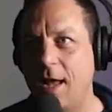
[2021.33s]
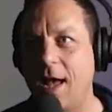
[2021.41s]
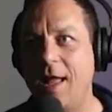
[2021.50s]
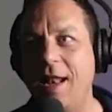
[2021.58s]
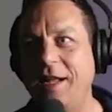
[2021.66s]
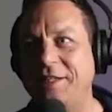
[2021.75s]

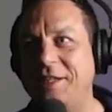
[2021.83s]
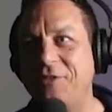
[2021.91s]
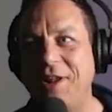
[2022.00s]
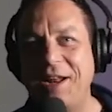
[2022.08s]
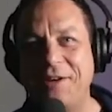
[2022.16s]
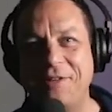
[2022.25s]
And it's a
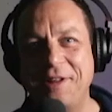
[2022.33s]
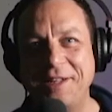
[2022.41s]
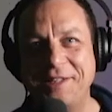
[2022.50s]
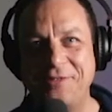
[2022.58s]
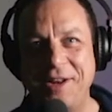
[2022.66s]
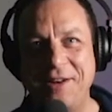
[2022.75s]

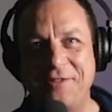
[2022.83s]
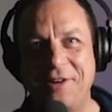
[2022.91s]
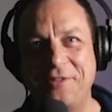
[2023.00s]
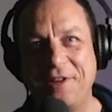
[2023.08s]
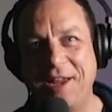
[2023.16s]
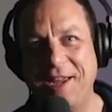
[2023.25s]
really
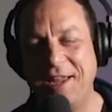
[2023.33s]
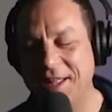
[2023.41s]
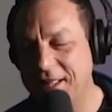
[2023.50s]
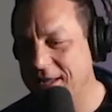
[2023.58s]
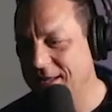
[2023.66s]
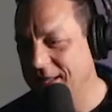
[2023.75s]
rough gig.
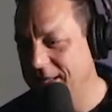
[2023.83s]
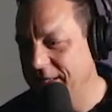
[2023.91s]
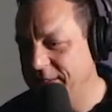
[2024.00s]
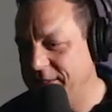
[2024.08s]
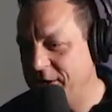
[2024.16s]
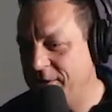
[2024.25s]

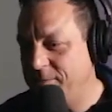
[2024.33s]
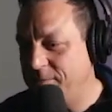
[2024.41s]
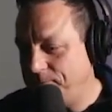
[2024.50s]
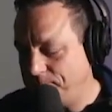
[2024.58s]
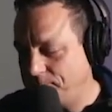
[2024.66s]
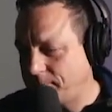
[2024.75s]
So
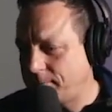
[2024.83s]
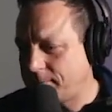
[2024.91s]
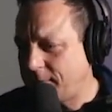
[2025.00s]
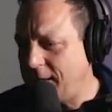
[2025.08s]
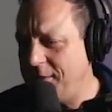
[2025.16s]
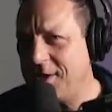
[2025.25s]

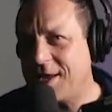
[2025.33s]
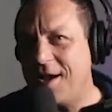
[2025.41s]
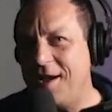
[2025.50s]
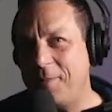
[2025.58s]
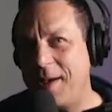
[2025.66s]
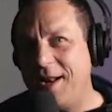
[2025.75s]
the
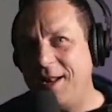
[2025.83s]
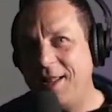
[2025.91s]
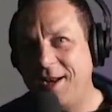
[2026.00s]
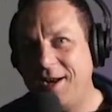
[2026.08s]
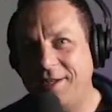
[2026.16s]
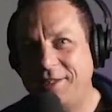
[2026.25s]
guy, the band
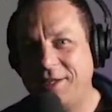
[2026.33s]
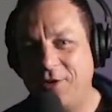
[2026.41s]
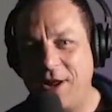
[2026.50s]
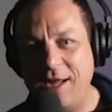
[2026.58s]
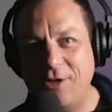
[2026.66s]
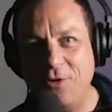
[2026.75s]
leader, had
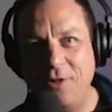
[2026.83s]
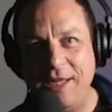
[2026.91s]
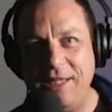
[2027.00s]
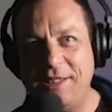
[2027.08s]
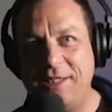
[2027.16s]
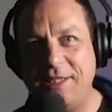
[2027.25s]
created all
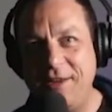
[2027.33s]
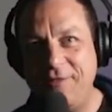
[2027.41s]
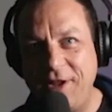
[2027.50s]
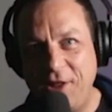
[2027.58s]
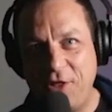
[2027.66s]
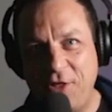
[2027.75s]
these
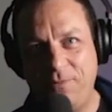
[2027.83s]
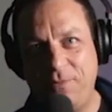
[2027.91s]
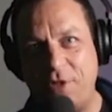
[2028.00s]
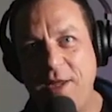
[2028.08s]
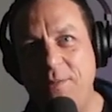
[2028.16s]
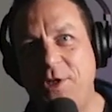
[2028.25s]
TV
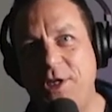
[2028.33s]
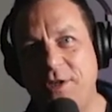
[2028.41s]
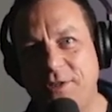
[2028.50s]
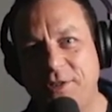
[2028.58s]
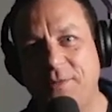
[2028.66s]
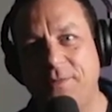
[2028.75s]
theme tunes,